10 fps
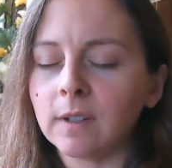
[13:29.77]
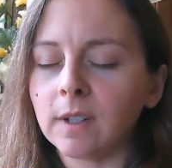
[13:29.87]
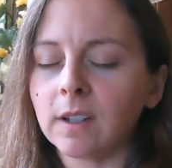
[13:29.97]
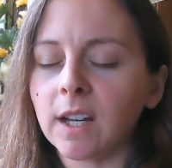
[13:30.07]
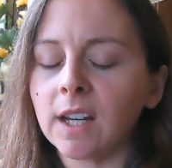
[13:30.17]

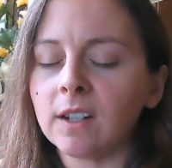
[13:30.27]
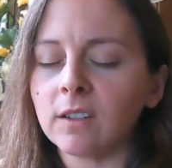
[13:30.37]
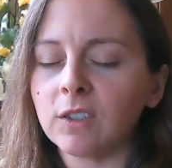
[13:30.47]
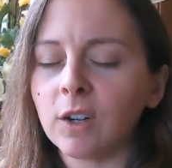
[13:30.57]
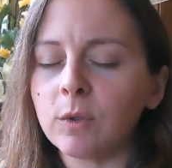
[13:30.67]
Okay,
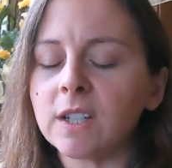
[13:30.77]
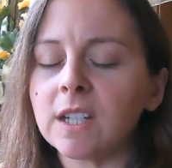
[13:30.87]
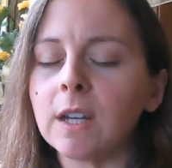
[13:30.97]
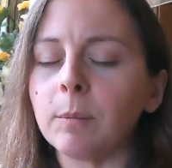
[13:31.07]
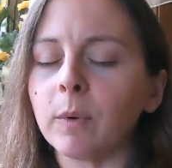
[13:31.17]
go
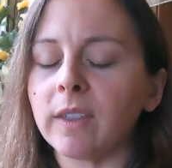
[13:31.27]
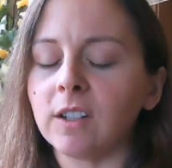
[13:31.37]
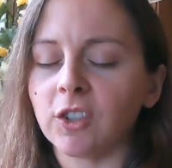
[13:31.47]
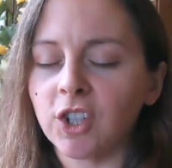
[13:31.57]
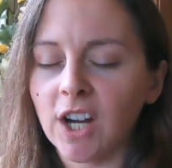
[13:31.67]
deep within
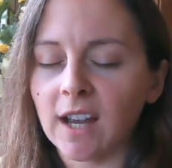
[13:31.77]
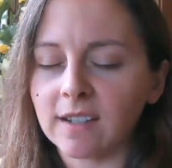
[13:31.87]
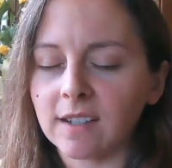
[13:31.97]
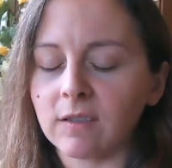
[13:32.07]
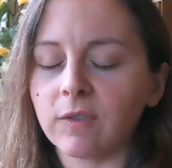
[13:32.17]
your chest
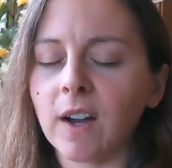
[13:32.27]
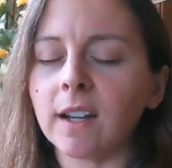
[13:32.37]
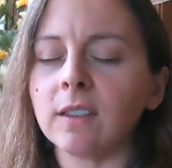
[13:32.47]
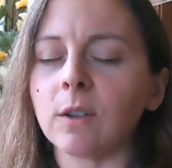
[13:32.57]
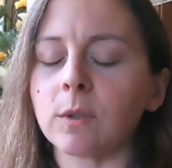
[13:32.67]
and
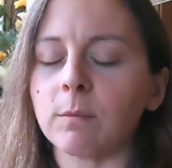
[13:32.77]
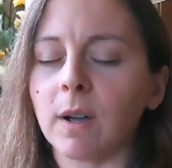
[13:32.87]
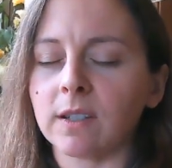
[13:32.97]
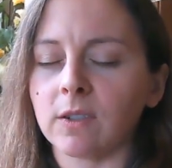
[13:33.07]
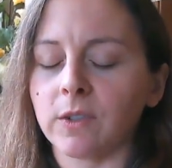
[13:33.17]
find those
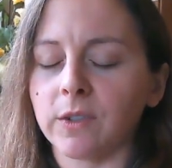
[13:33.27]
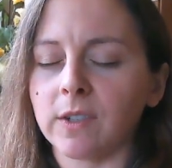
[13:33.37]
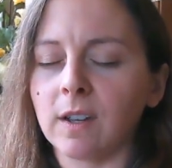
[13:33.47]
muscles